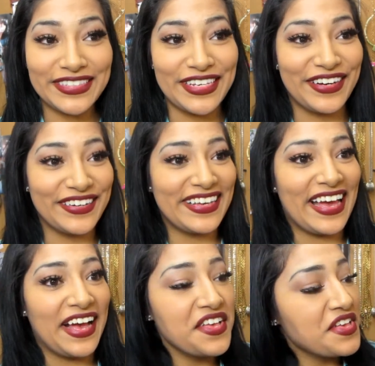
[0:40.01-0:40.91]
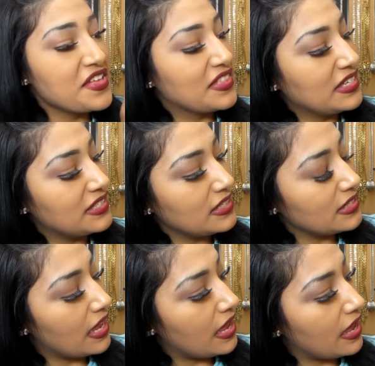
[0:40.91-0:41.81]
So yeah, this is
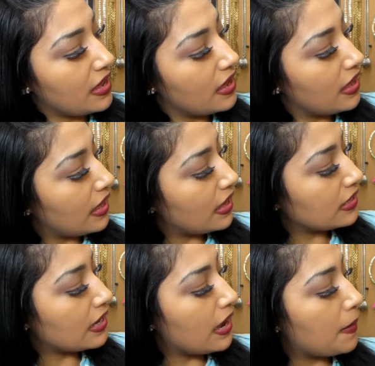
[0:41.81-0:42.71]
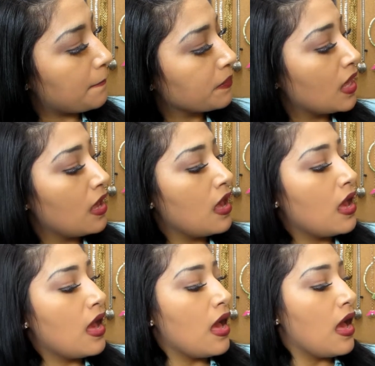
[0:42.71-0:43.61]
it. And um,
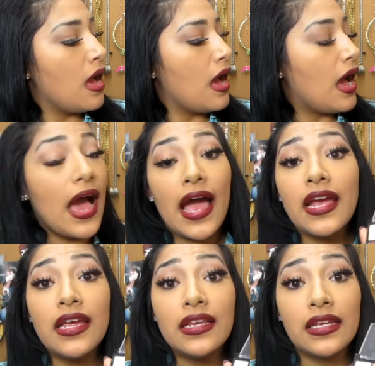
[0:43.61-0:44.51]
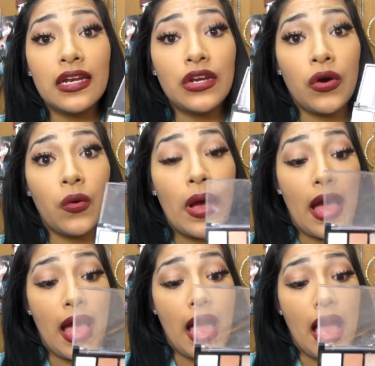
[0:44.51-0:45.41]
I didn't know
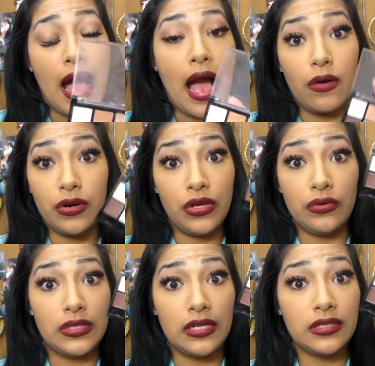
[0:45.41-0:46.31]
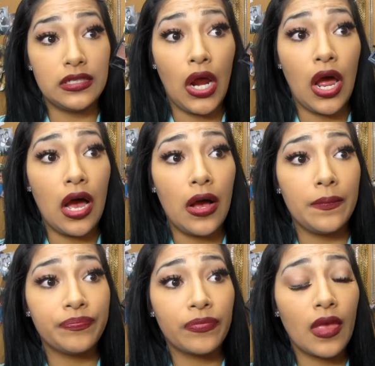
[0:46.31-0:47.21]
how to use it.
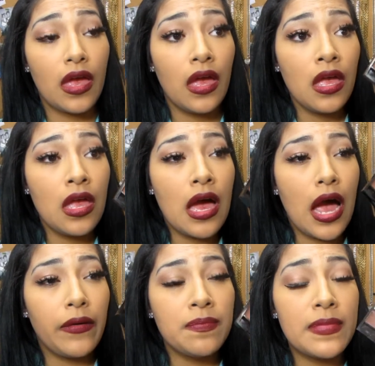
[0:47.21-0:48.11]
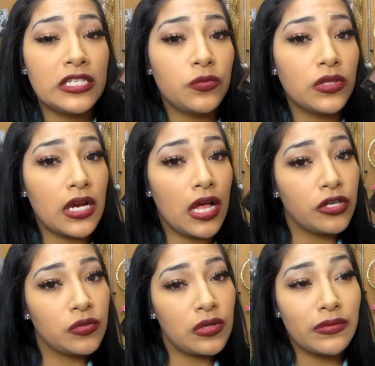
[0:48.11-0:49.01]
Um, I would mess with the
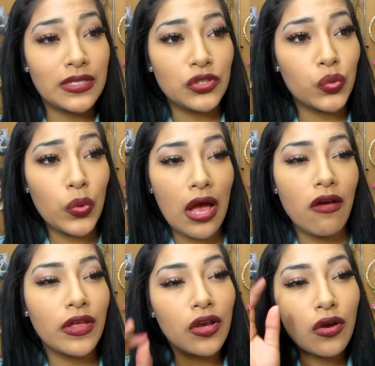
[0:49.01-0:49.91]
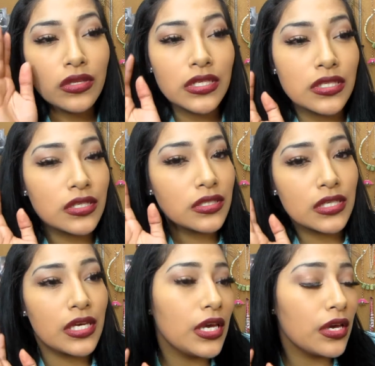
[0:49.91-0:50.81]
colors when I was like 12, like, oh, this looks
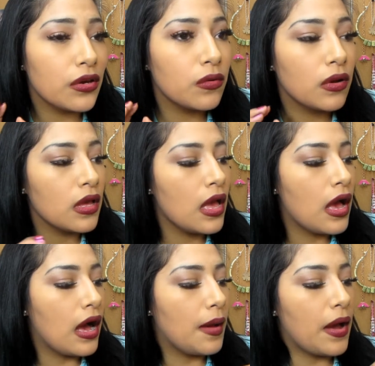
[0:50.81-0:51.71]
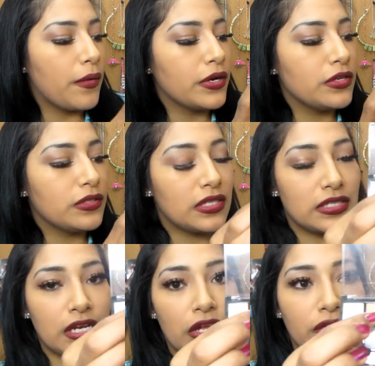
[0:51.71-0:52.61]
cute. Um, I would use this color